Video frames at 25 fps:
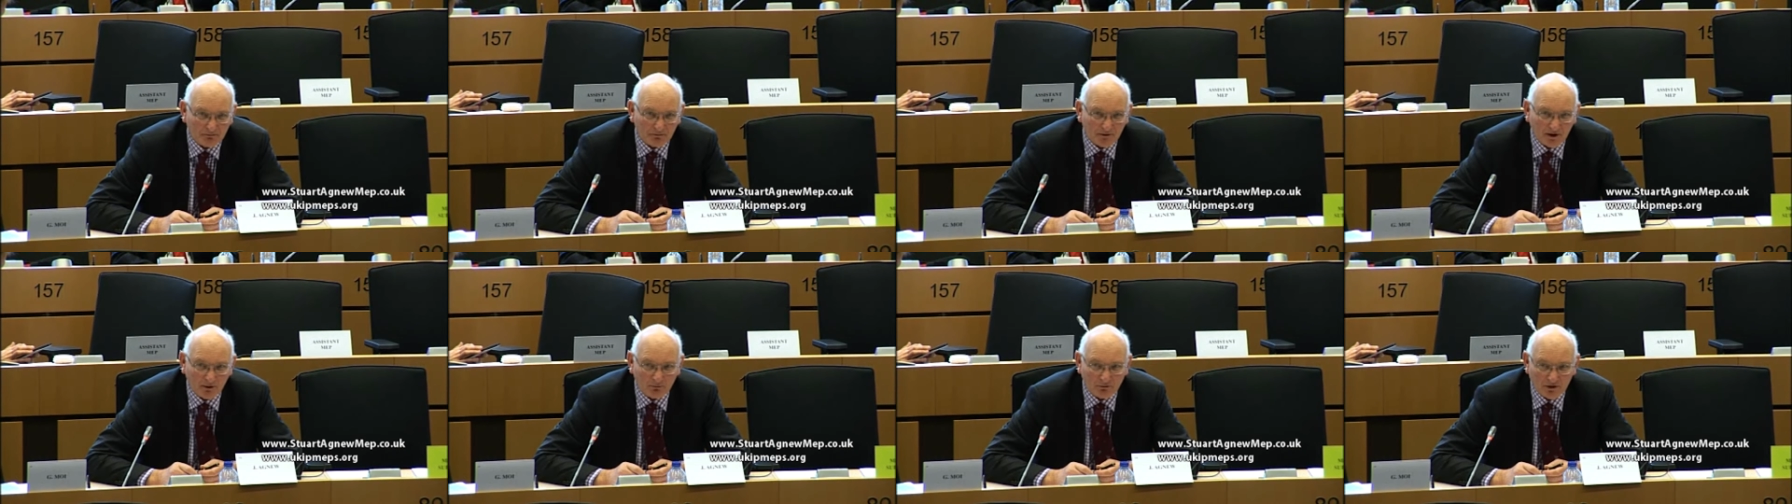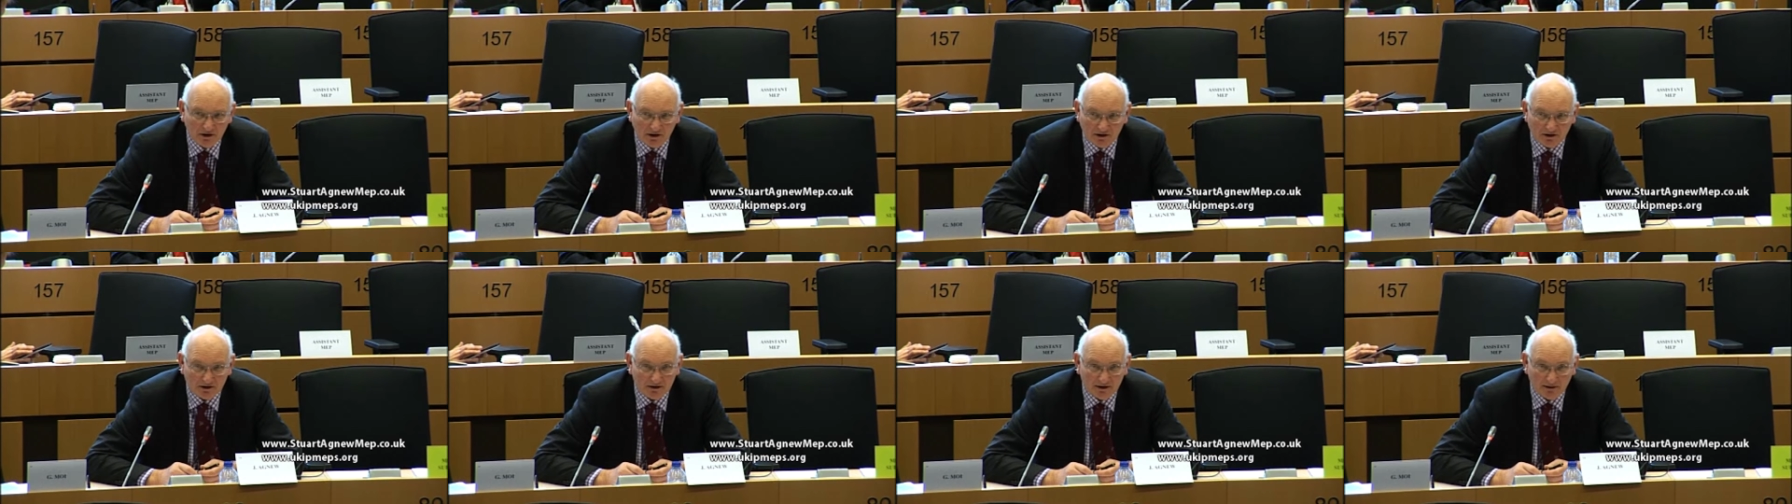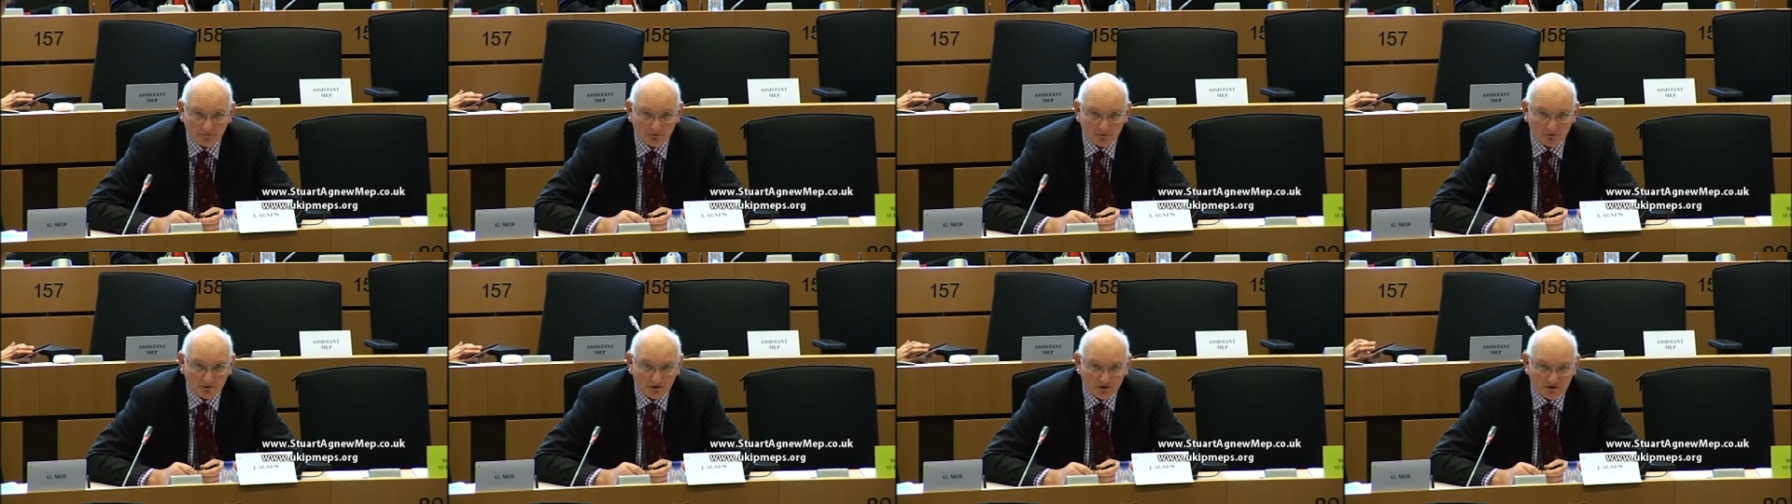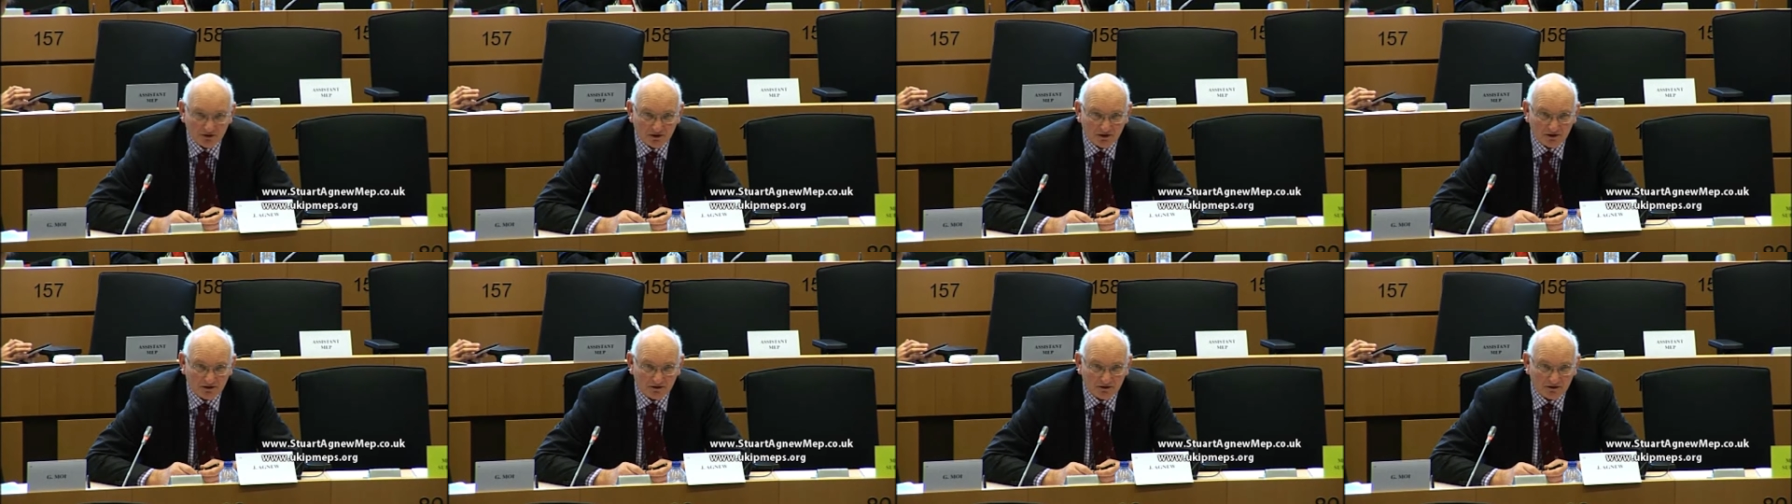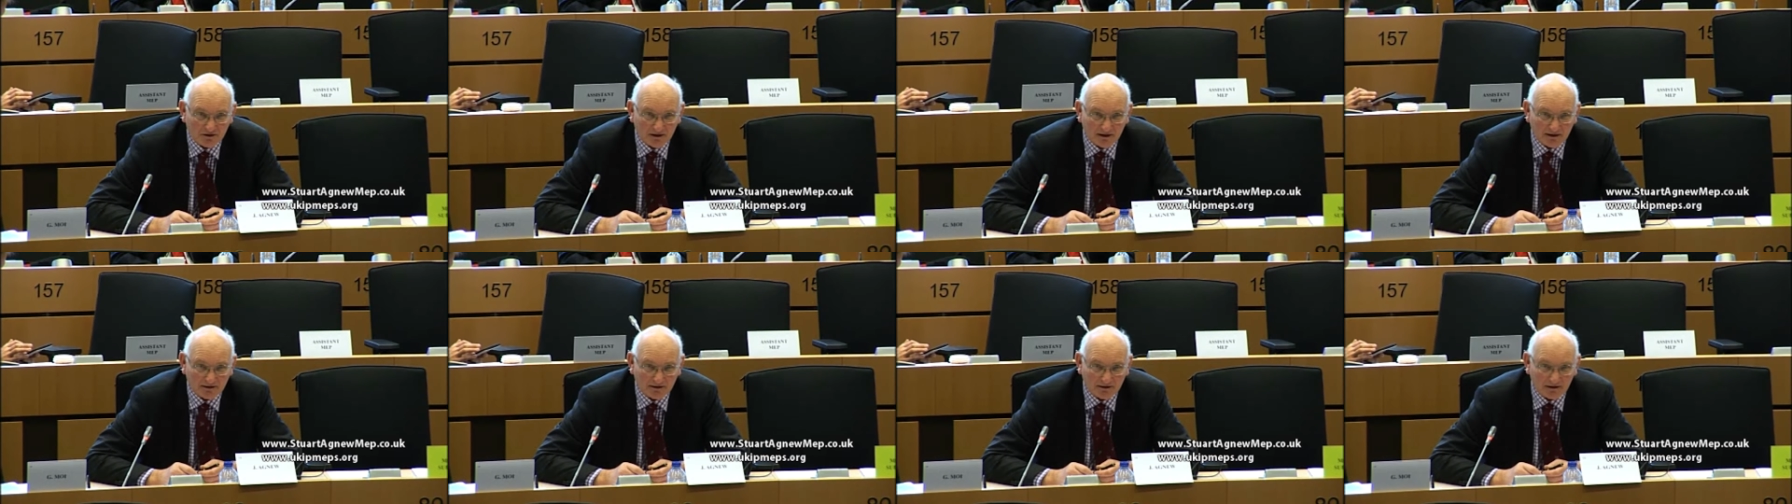and we can never return
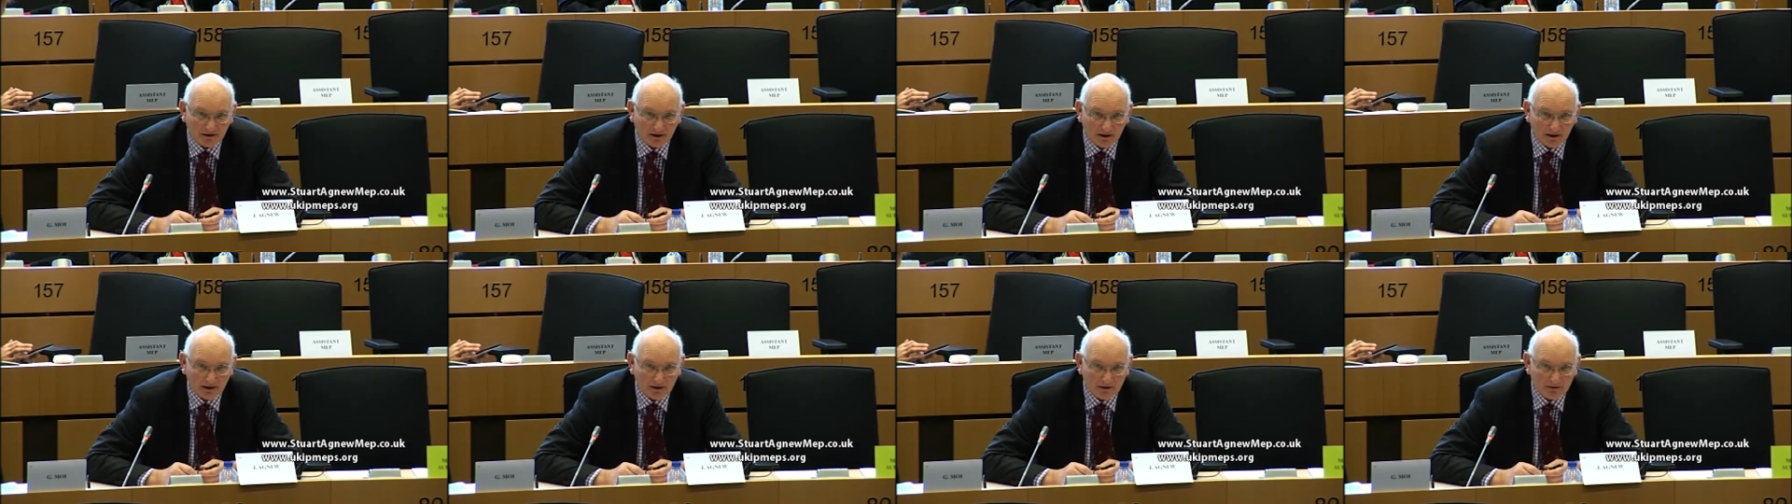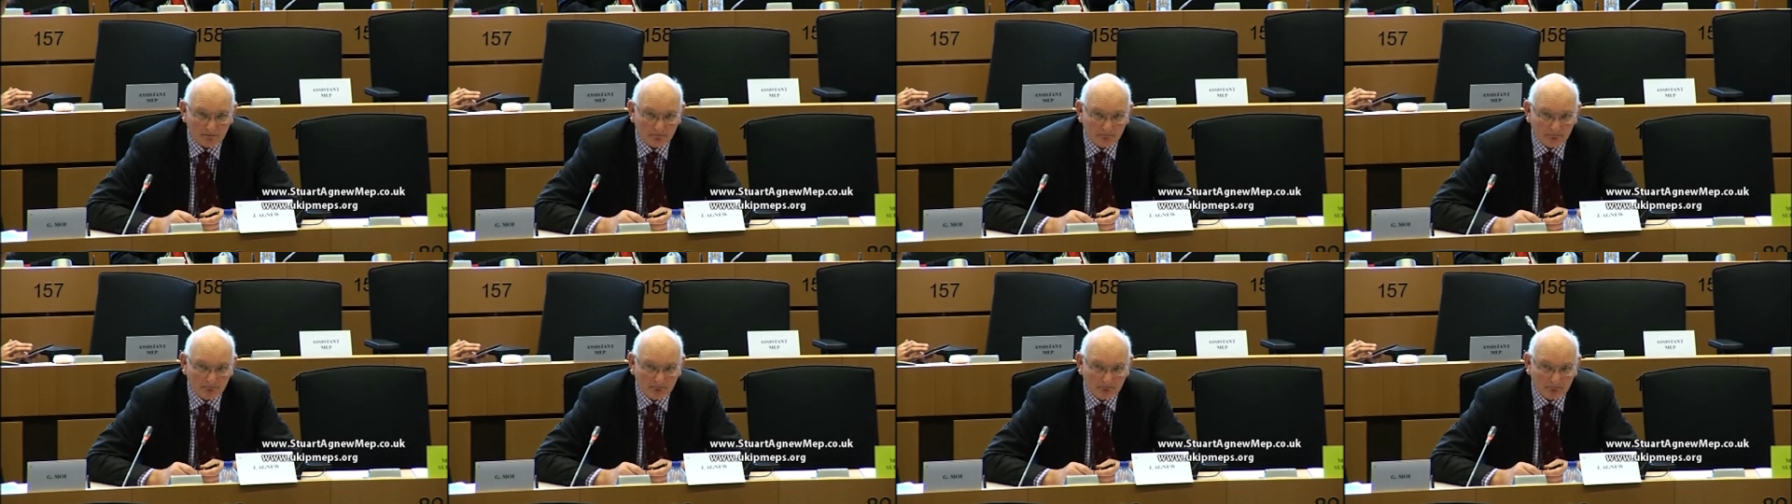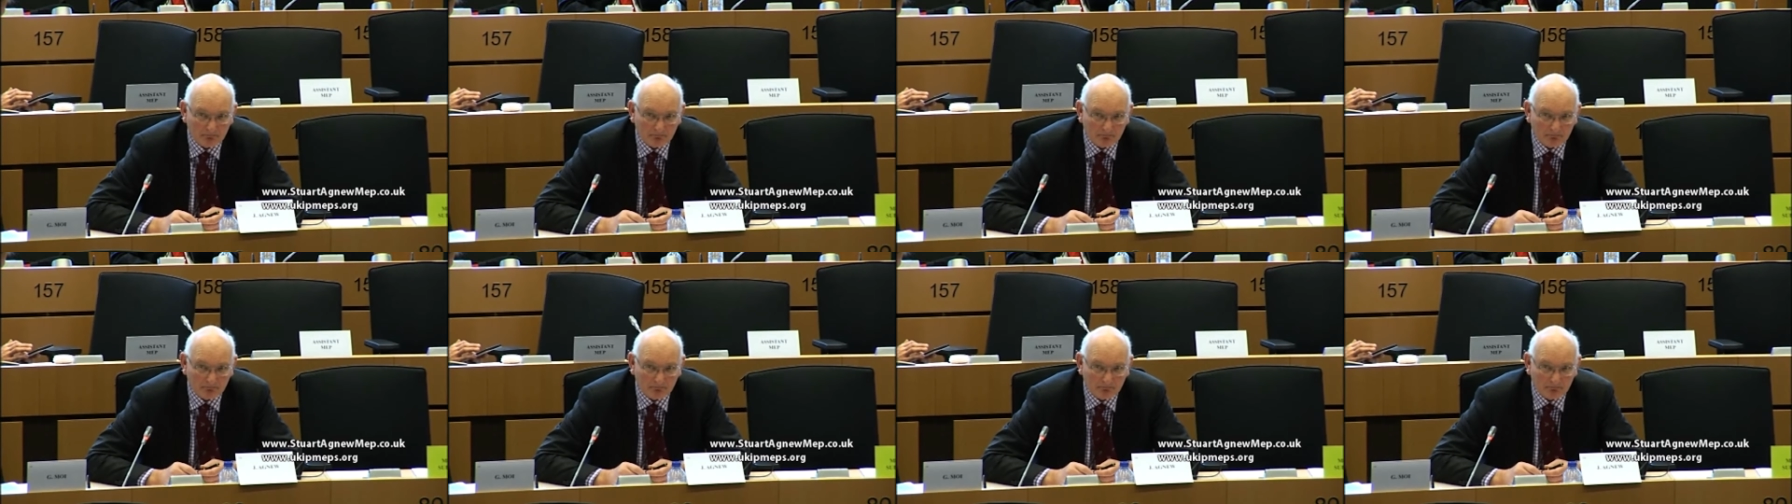to that again?